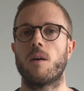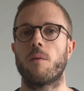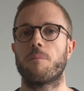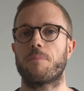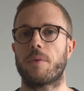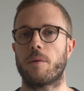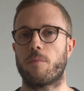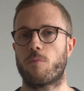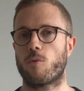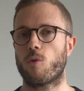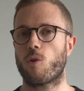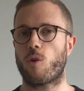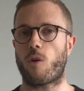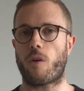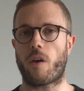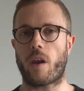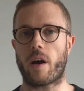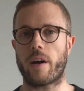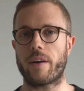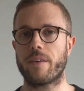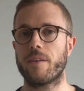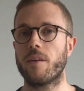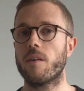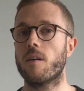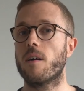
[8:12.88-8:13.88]
People
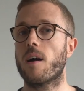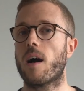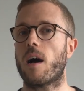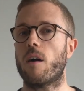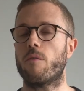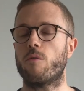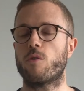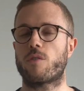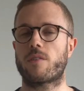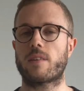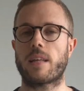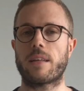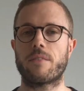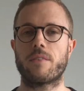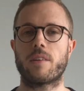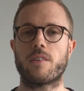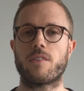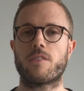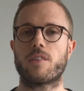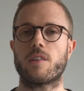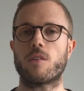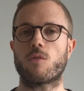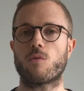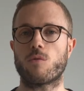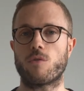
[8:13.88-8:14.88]
online have a
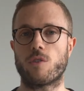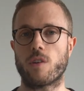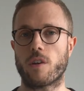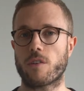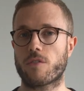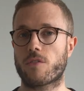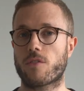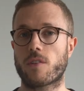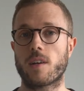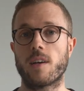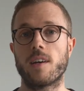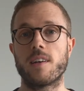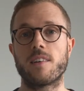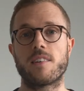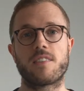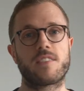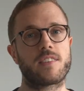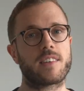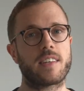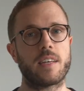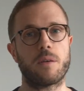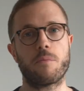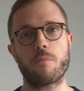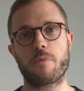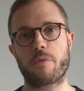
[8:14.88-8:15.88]
tendency to just
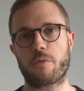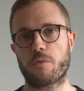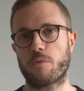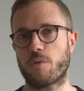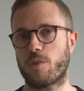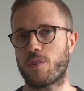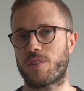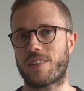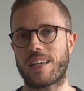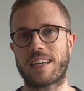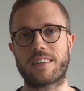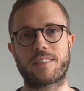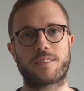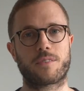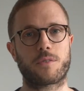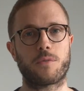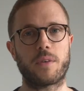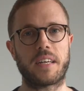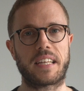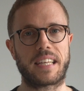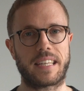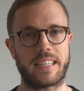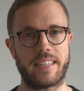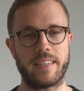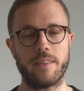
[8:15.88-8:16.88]
skim through the text
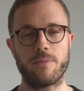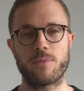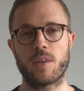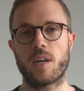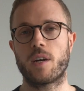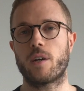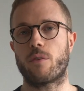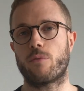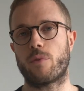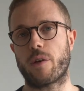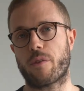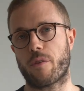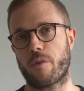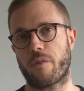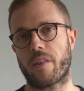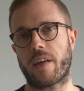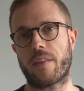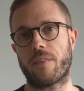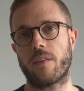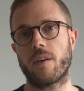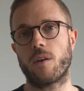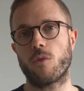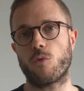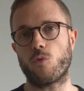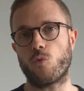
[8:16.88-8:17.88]
quickly rather
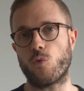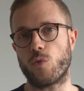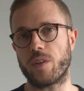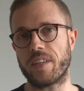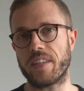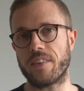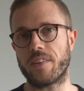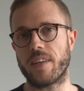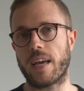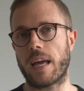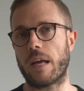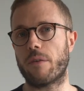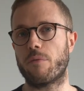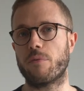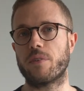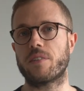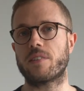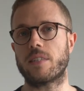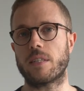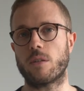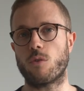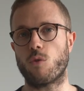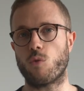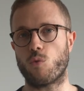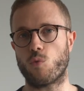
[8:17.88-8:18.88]
than read every
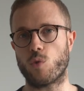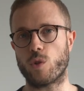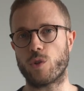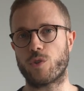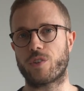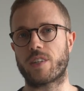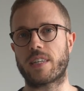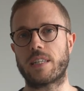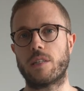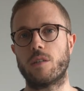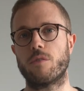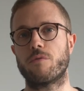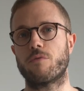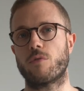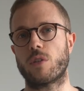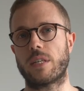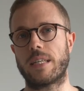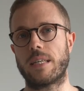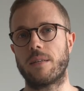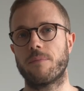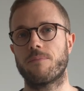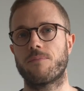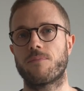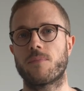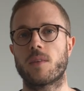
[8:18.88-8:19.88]
single word
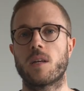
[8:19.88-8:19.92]
carefully.